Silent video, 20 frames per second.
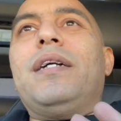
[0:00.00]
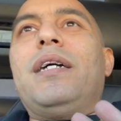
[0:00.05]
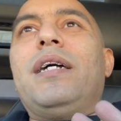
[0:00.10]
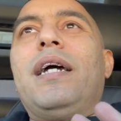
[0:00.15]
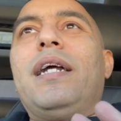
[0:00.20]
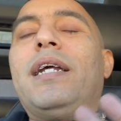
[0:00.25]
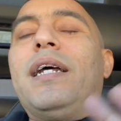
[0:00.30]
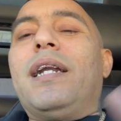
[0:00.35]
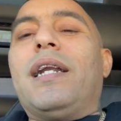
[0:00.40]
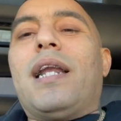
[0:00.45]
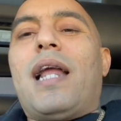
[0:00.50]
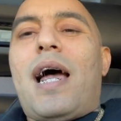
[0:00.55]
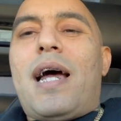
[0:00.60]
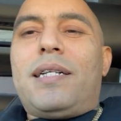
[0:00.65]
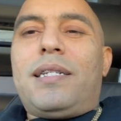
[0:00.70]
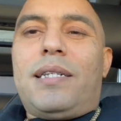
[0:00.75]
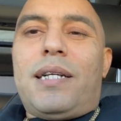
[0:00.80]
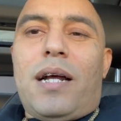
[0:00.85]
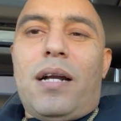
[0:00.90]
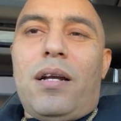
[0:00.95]
it didn't
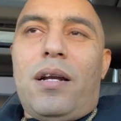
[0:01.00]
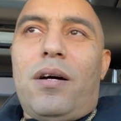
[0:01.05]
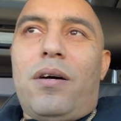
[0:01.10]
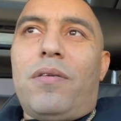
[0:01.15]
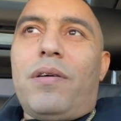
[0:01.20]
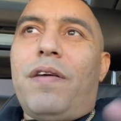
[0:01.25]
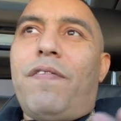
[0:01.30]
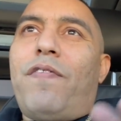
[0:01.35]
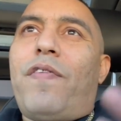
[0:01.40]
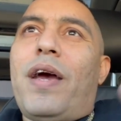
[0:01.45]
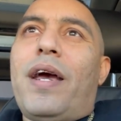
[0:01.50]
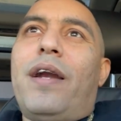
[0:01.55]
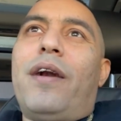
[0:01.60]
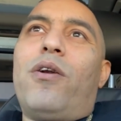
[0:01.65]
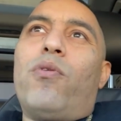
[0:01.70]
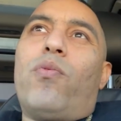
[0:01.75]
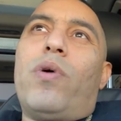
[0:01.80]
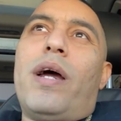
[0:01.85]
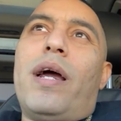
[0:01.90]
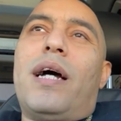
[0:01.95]
last that long. It faded
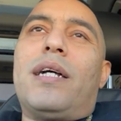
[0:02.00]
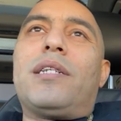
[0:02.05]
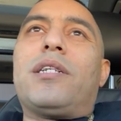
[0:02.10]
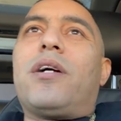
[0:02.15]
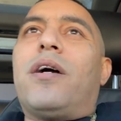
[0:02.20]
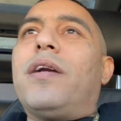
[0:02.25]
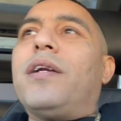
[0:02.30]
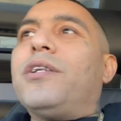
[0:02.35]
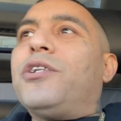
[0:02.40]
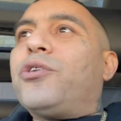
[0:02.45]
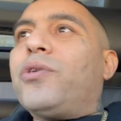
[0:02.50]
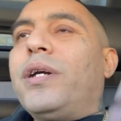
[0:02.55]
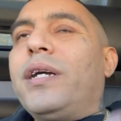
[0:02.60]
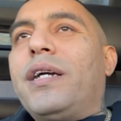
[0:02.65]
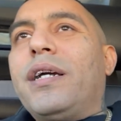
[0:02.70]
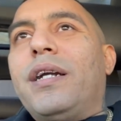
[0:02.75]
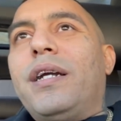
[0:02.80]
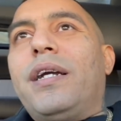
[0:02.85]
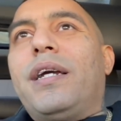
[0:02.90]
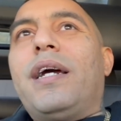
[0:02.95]
away. I started
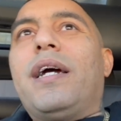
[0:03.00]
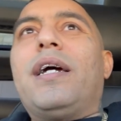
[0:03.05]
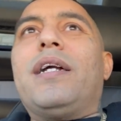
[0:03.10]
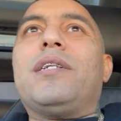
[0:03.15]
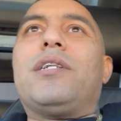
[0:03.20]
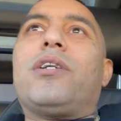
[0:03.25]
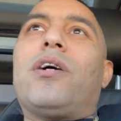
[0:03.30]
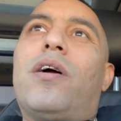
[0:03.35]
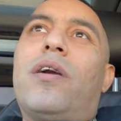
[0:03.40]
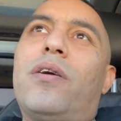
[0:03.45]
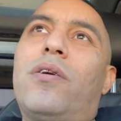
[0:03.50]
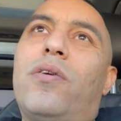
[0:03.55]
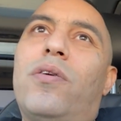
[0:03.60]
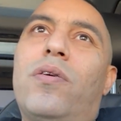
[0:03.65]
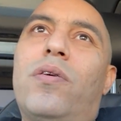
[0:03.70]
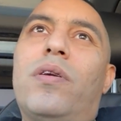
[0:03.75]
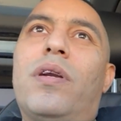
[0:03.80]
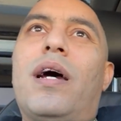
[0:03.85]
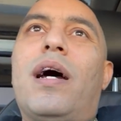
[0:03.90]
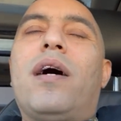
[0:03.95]
drinking again, started
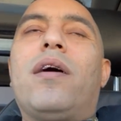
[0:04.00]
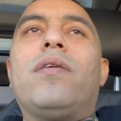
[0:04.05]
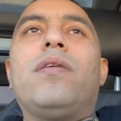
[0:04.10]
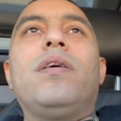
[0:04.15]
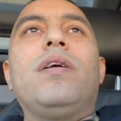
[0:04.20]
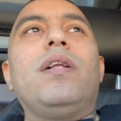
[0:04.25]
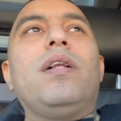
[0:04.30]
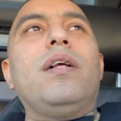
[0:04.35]
going out.